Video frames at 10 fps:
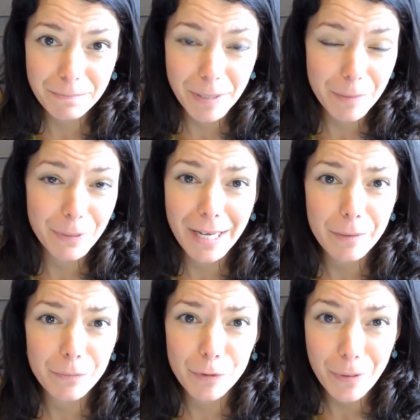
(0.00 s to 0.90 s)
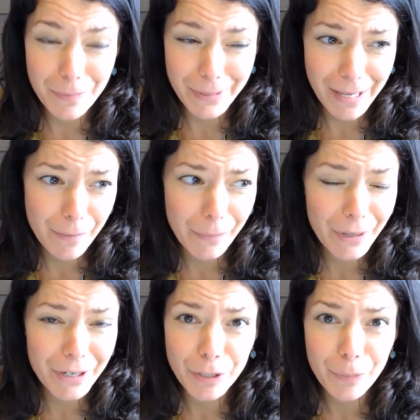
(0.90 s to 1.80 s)
PPM or PPM
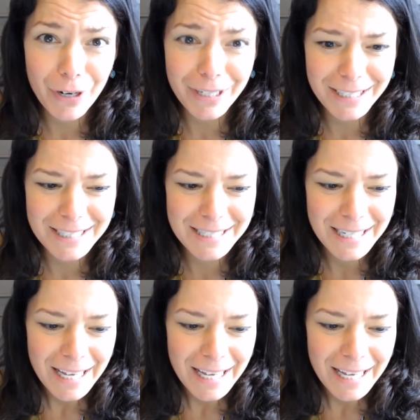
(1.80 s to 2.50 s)
on your products,